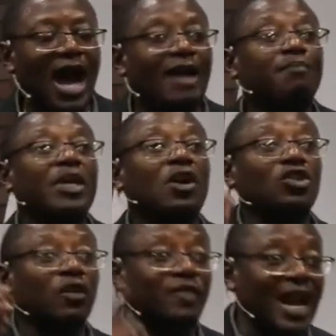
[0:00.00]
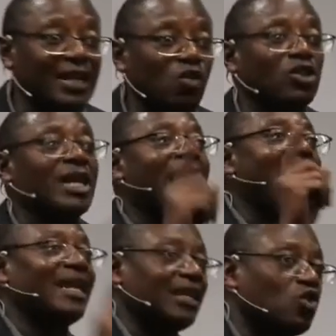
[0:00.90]
And because of that, he was
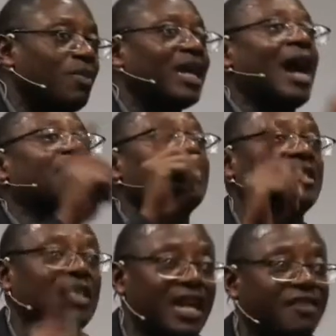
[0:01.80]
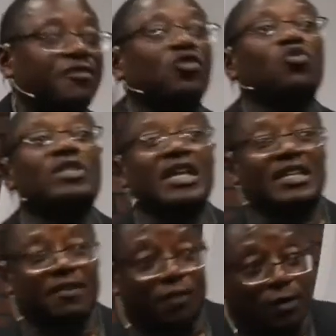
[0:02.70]
handed to become a slave to the
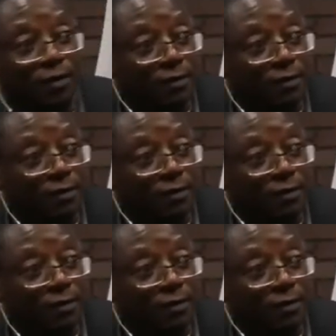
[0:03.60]
devil.